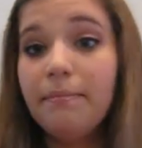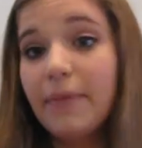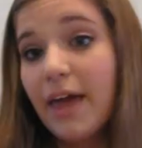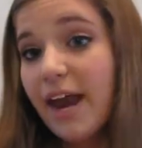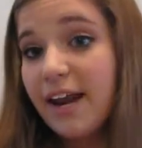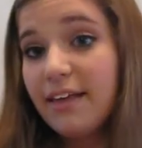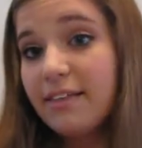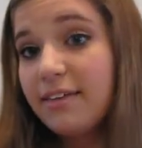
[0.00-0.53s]

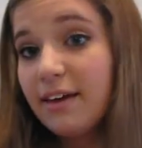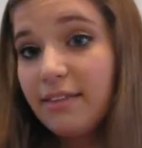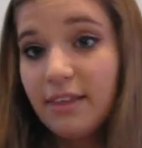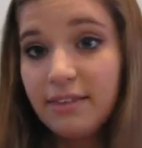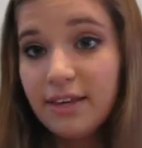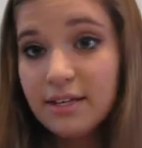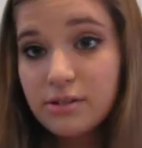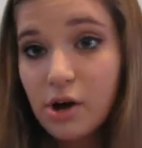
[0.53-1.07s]
Anything
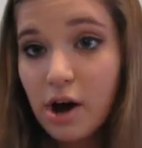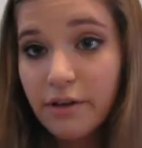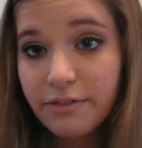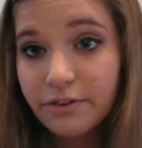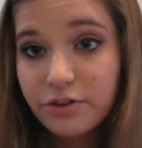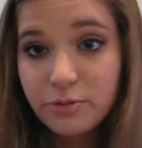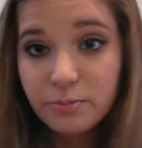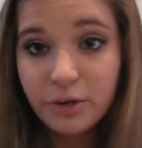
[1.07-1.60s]
that these
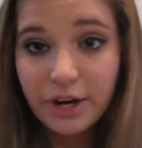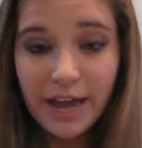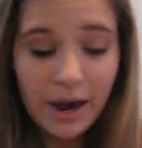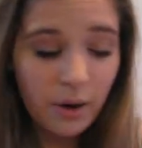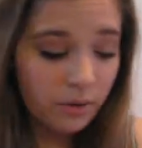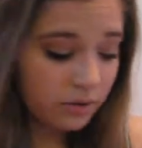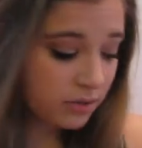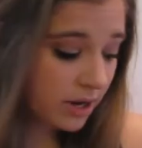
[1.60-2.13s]
authors put
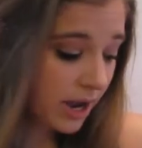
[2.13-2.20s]
out.